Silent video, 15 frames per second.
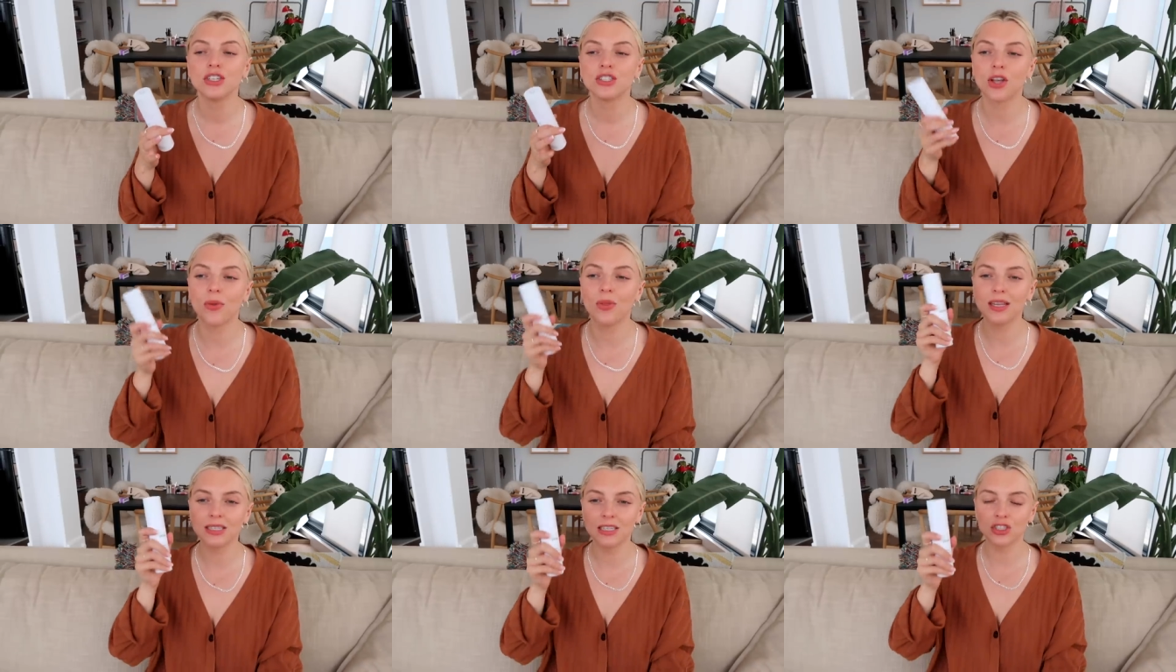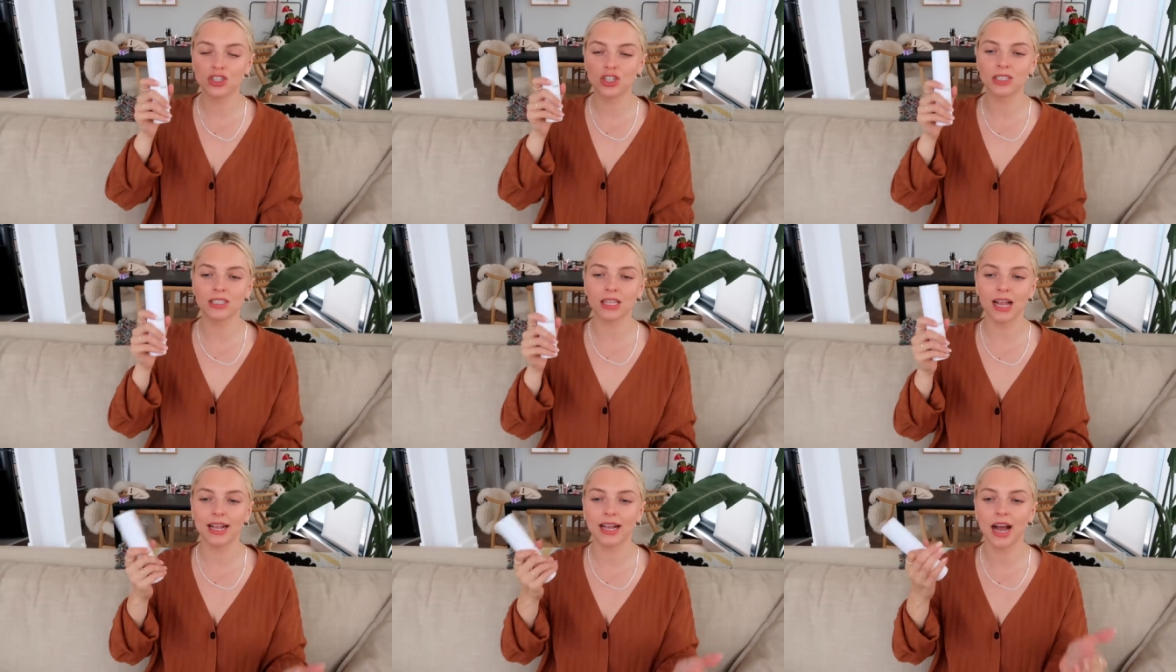so this is just
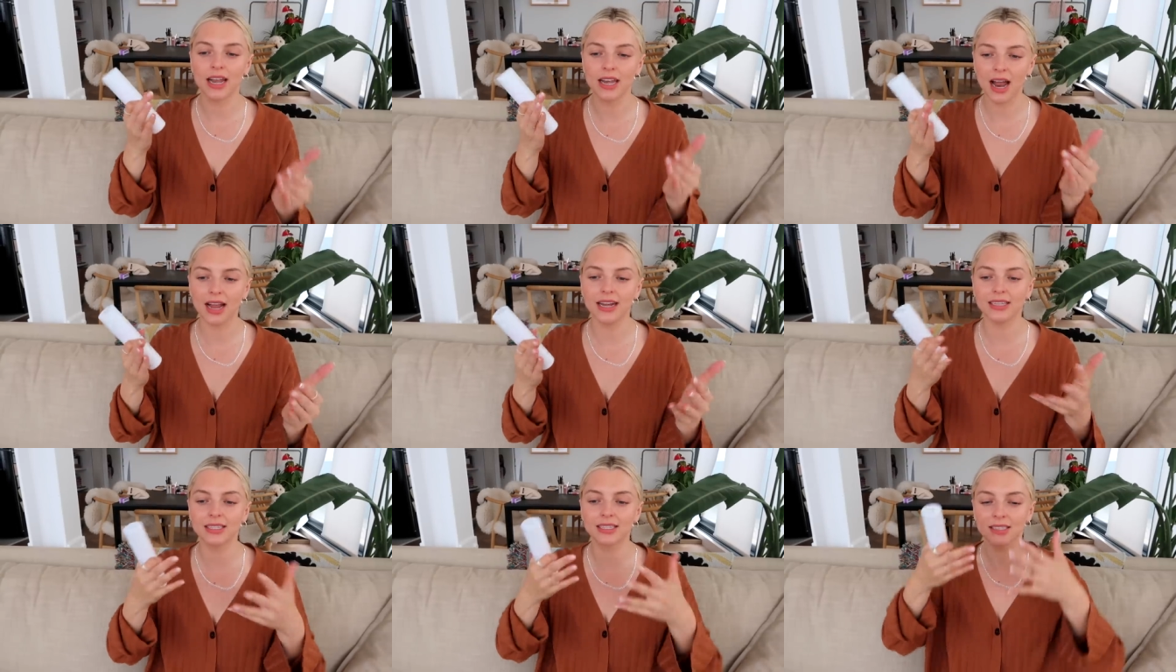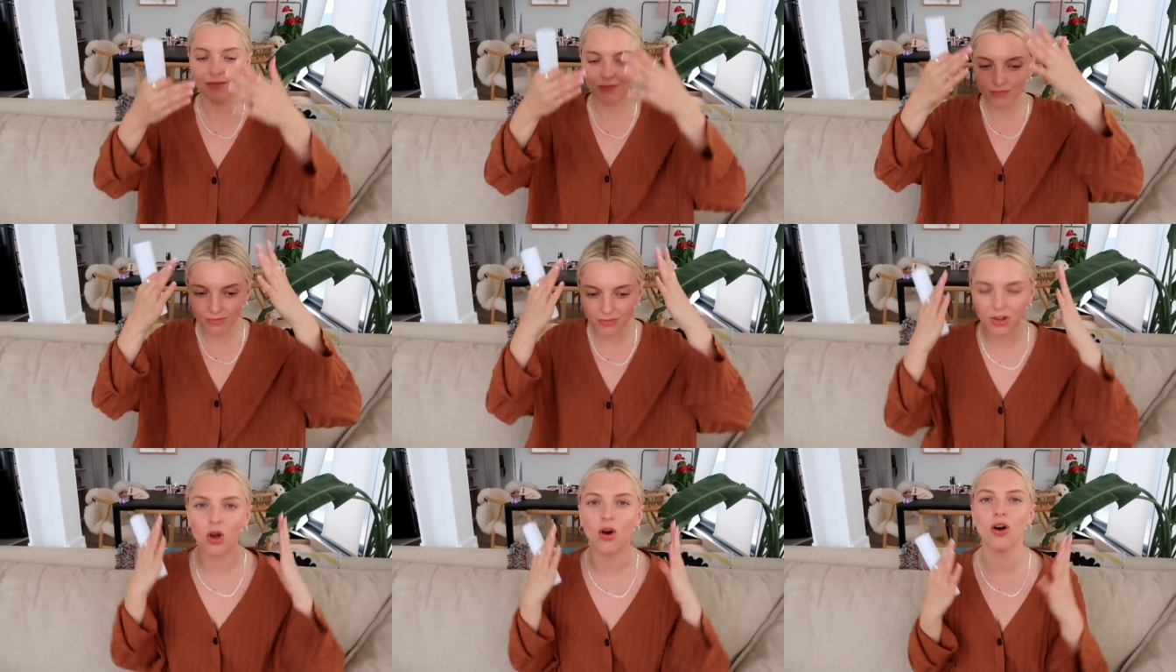like a nice
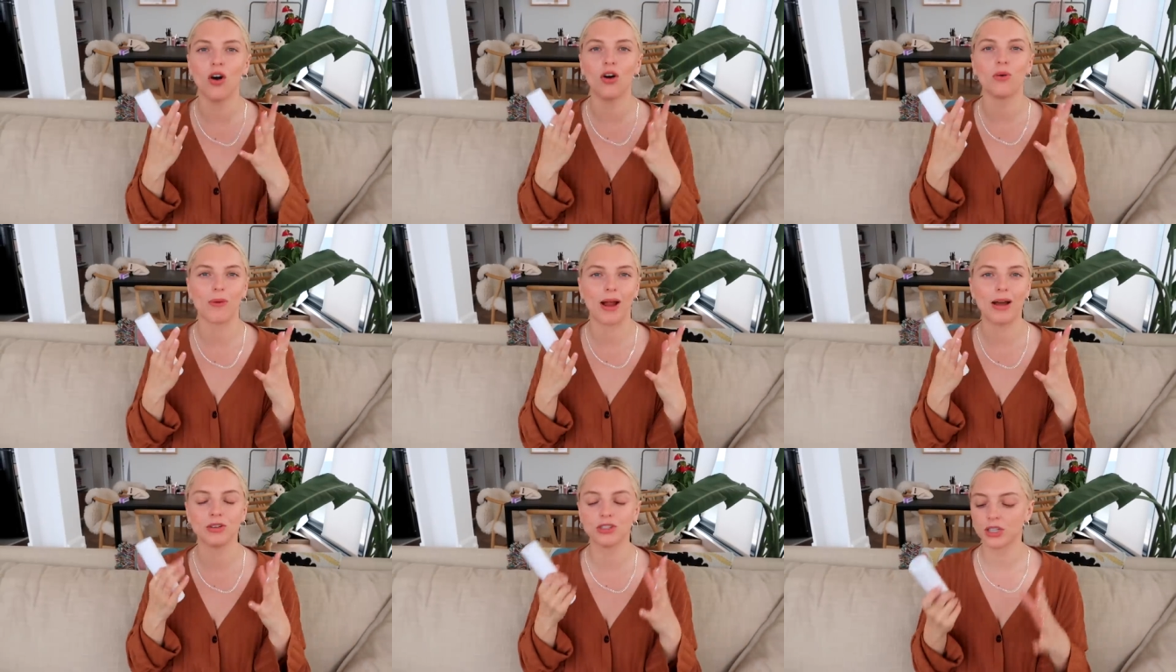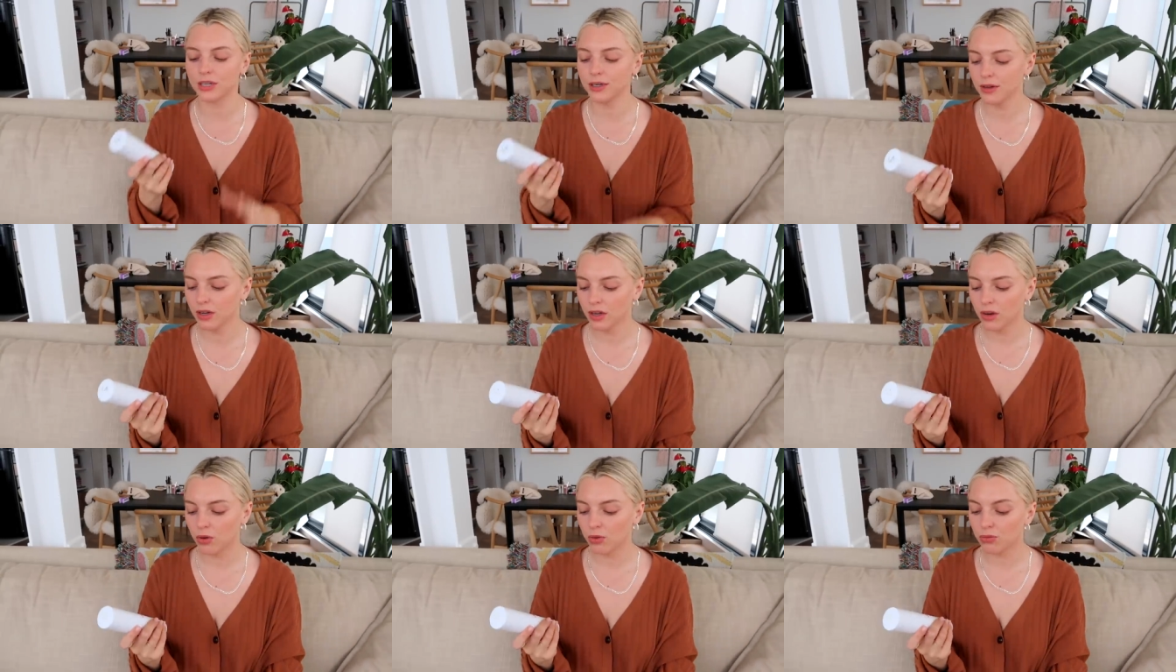all-rounder.
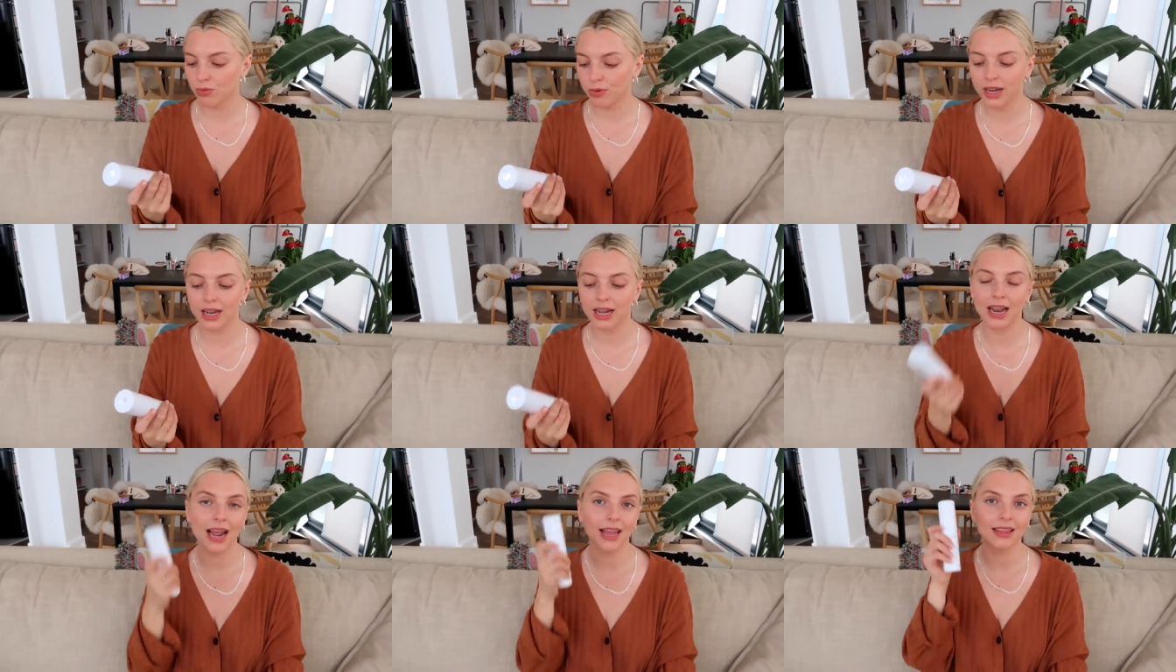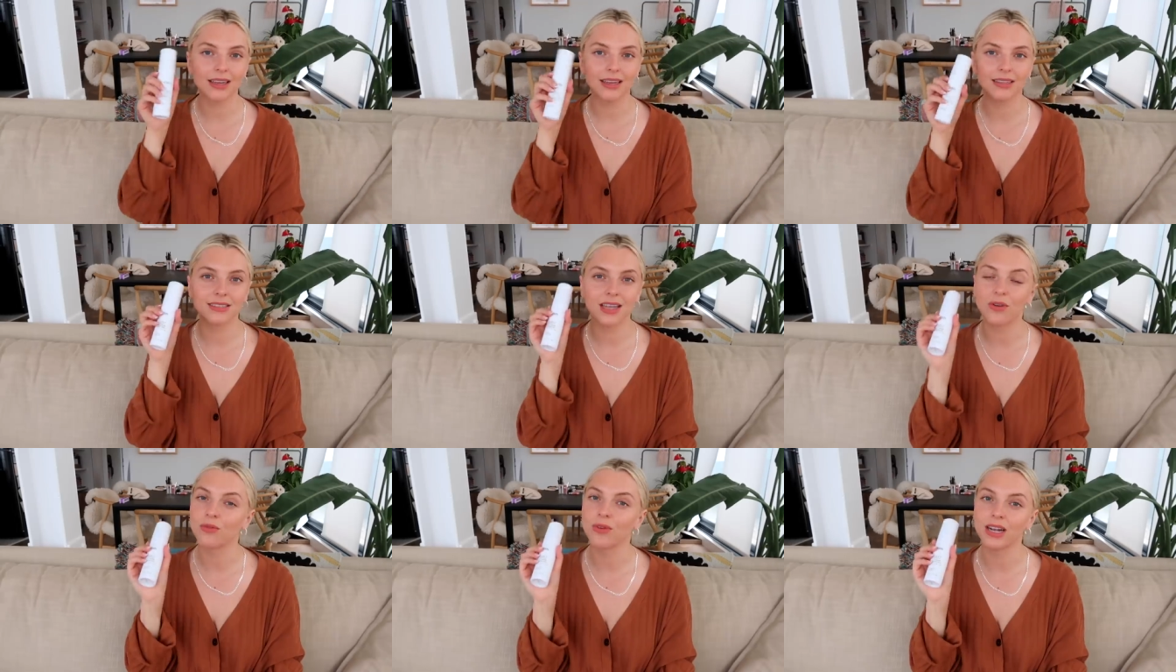Really like this,
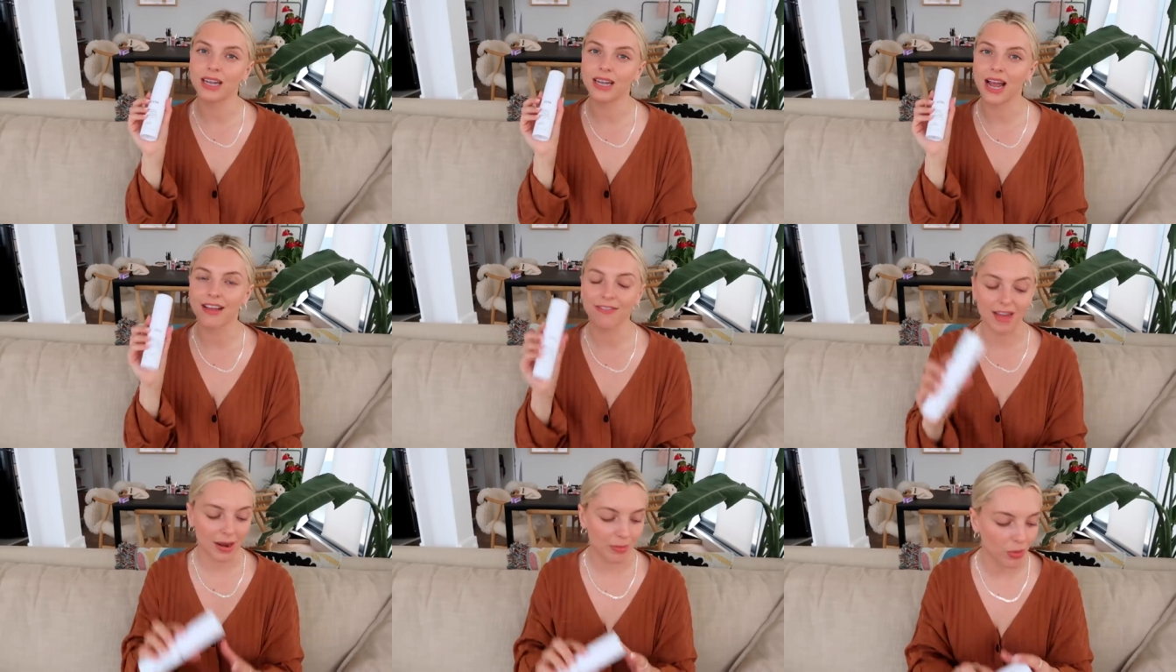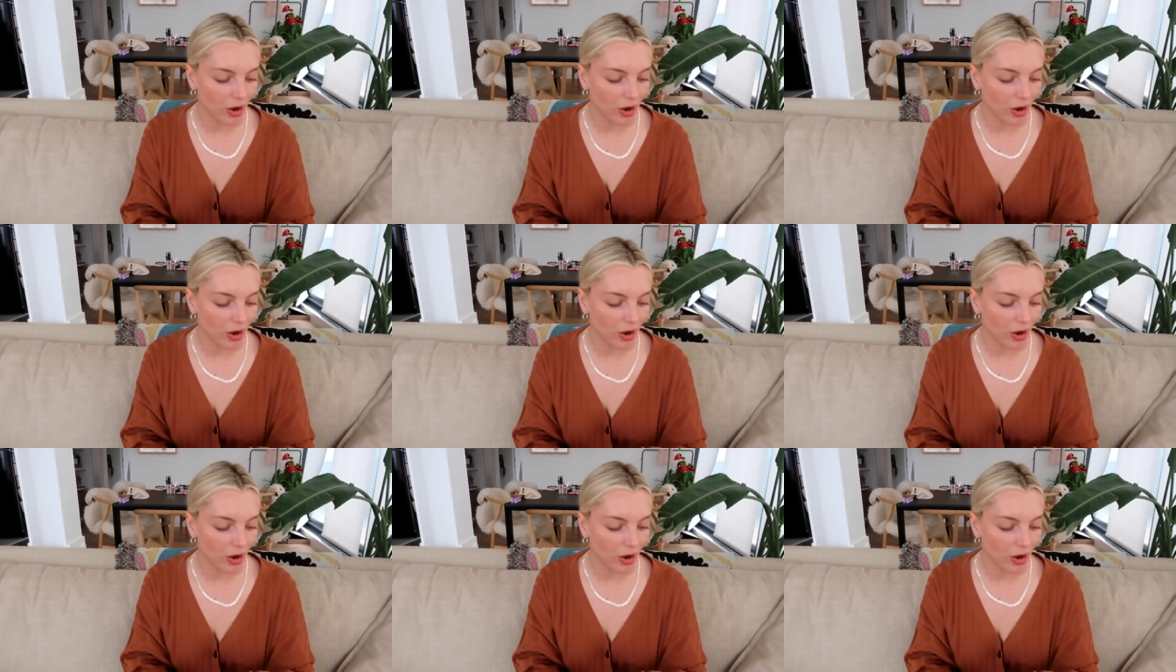and really like Venn